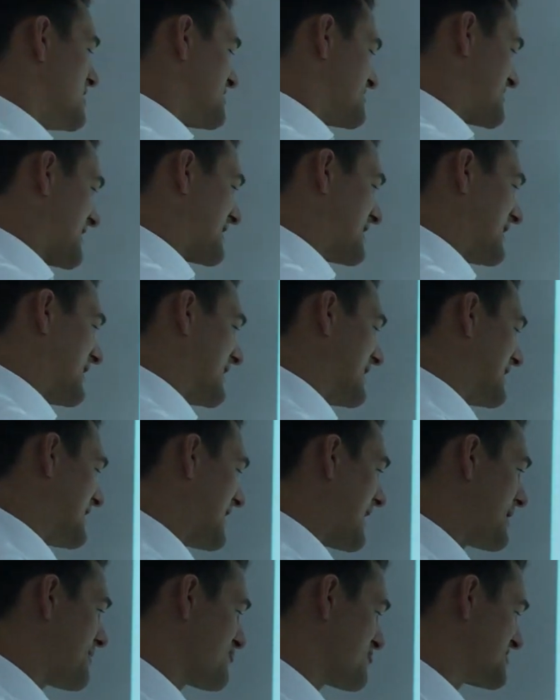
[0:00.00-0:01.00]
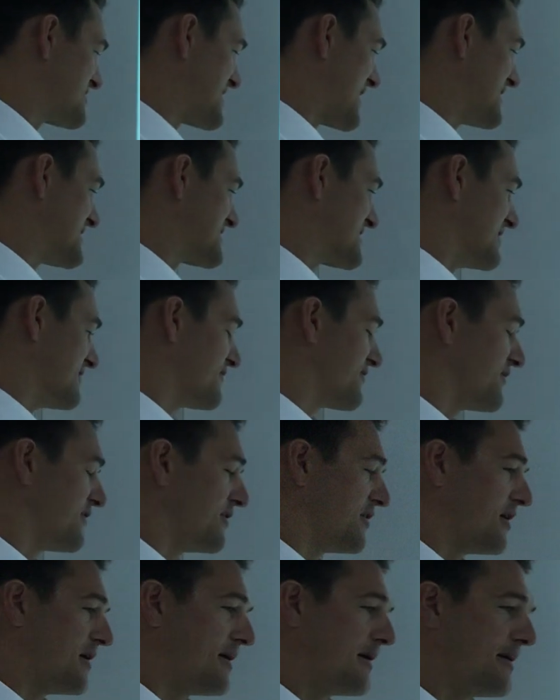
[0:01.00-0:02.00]
Secondly, labour intensive.
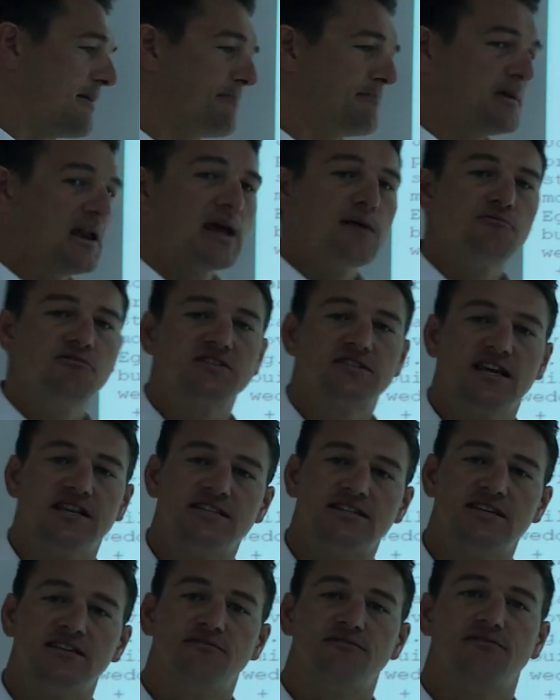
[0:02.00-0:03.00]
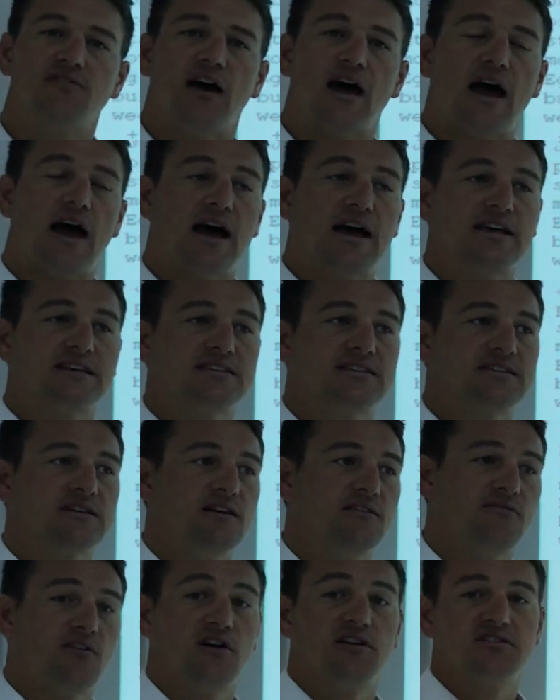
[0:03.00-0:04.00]
Labour intensive has
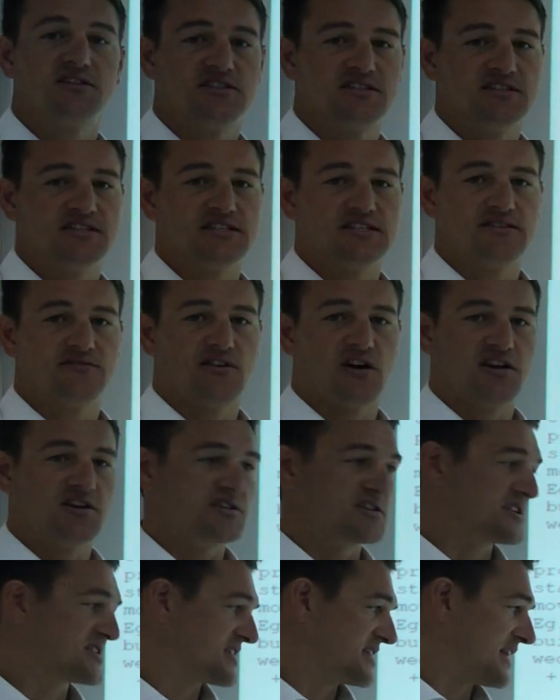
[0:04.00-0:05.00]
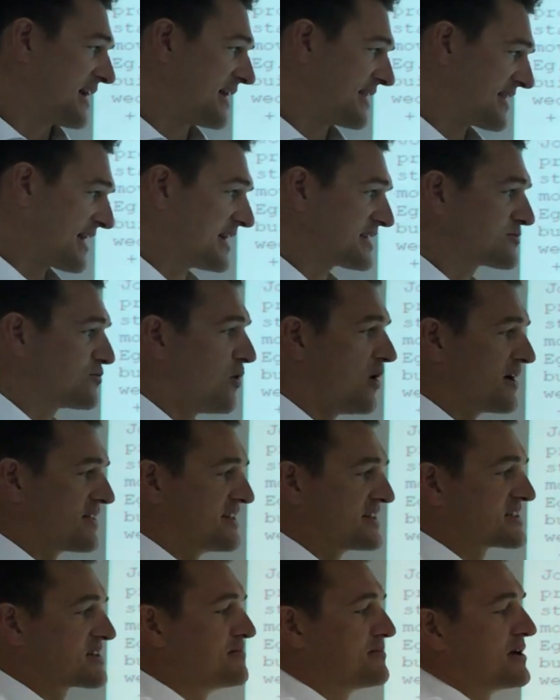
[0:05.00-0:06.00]
advantages and disadvantages, and that's why
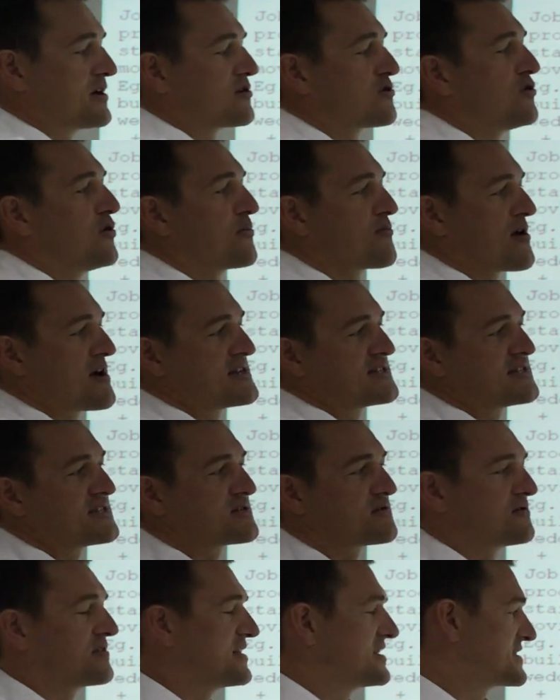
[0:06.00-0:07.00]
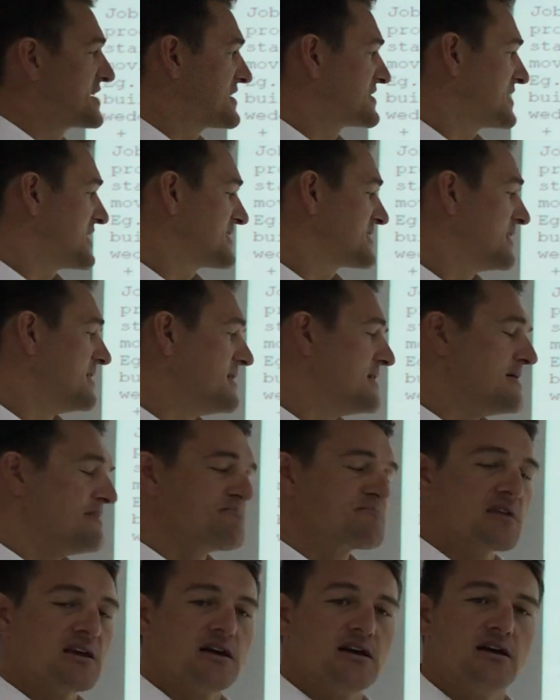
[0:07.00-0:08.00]
this can be incorporated into all these essays.
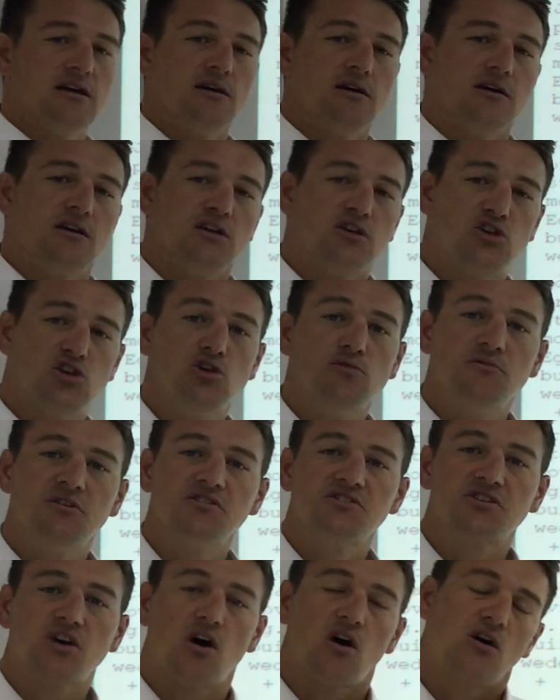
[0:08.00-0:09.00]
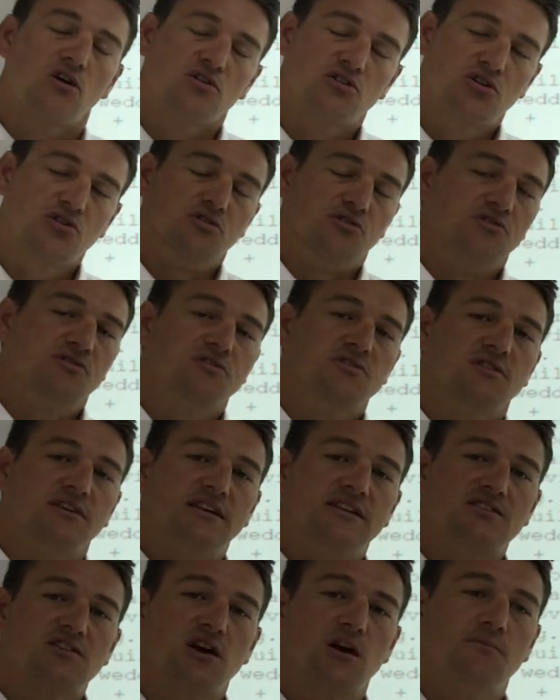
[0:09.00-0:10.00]
Humans are good
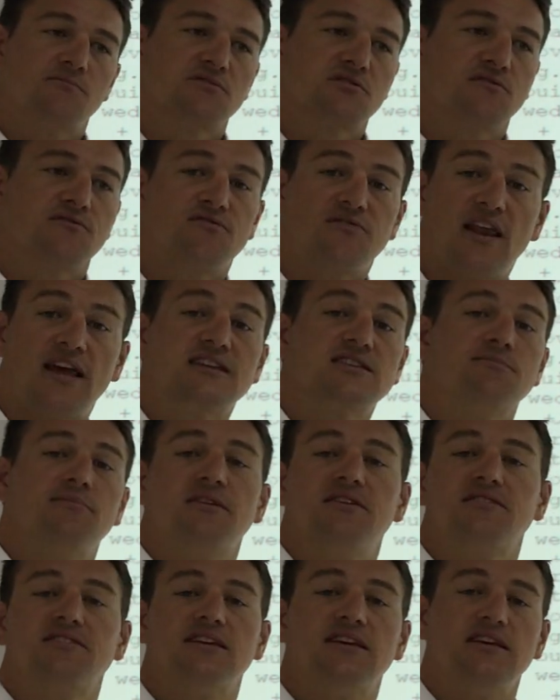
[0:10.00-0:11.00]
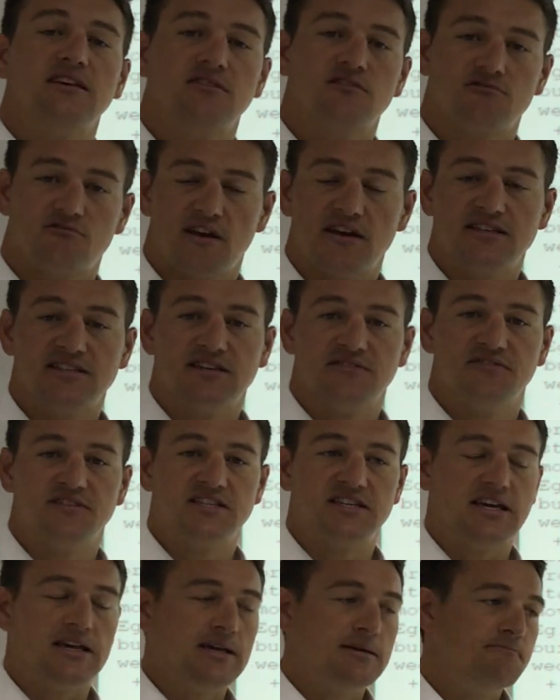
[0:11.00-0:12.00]
in terms of flexibility,
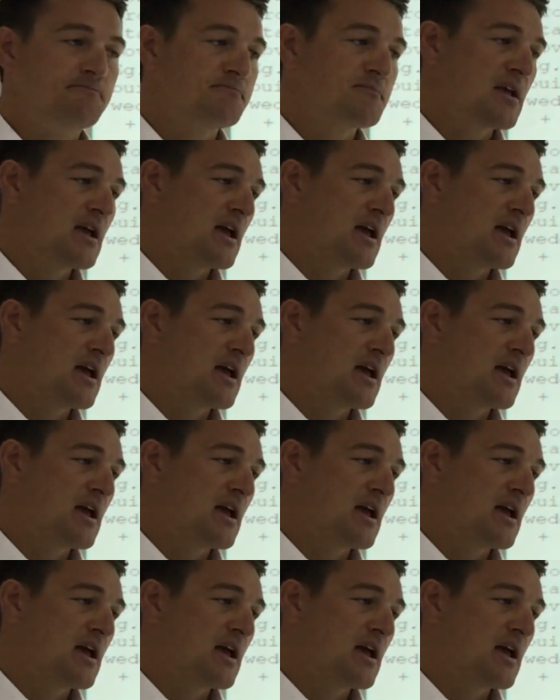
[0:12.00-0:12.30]
creativity,